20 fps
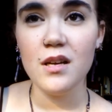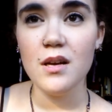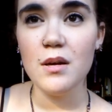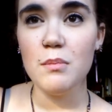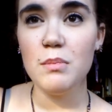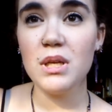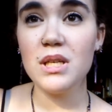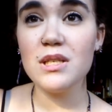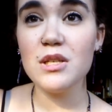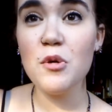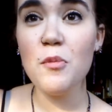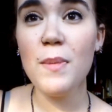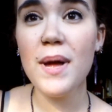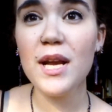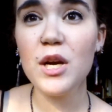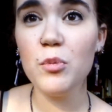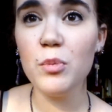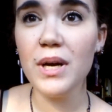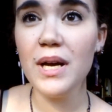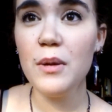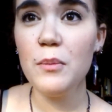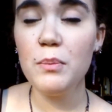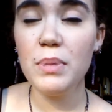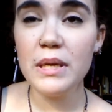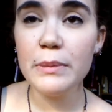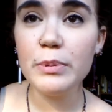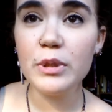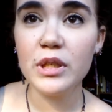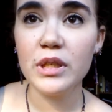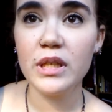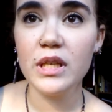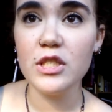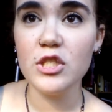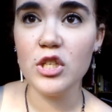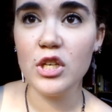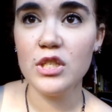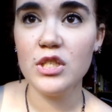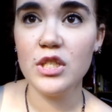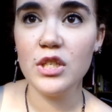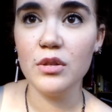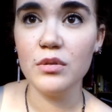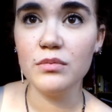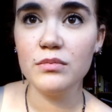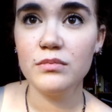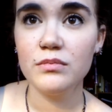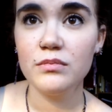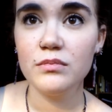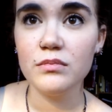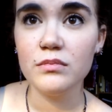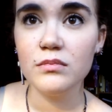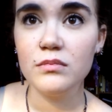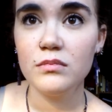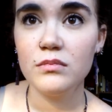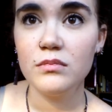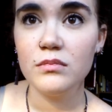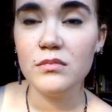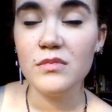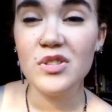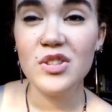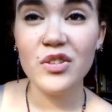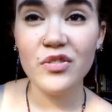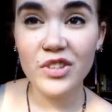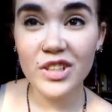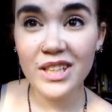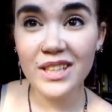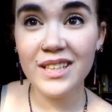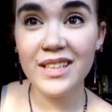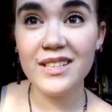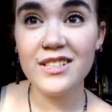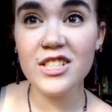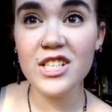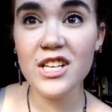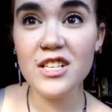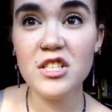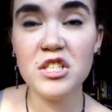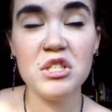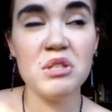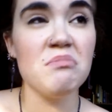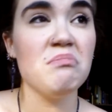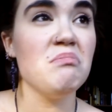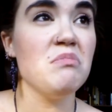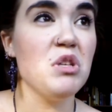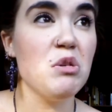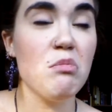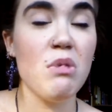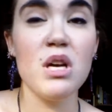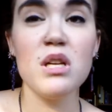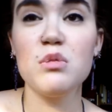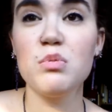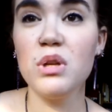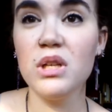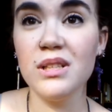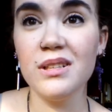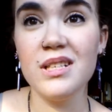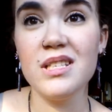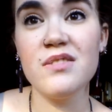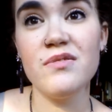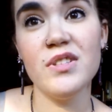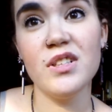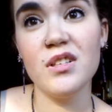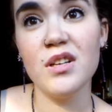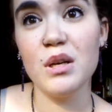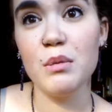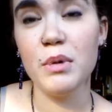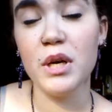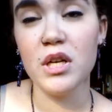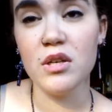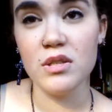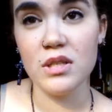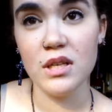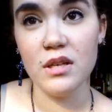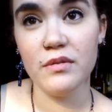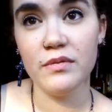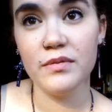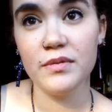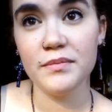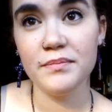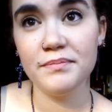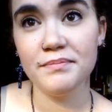Because no matter what, people are going to judge you. So if you're going to get judged, you might as well at least feel good about yourself.